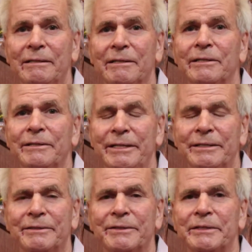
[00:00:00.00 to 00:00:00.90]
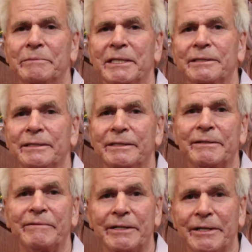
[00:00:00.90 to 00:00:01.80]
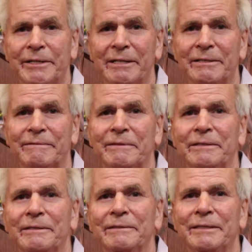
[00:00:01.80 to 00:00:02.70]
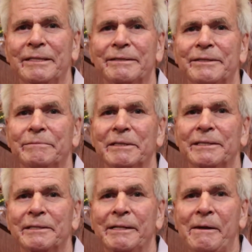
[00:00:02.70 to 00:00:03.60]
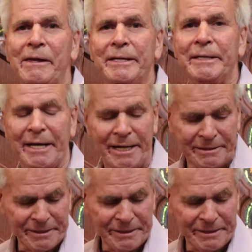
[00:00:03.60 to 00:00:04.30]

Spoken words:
the instrument. It's a very colorful instrument. And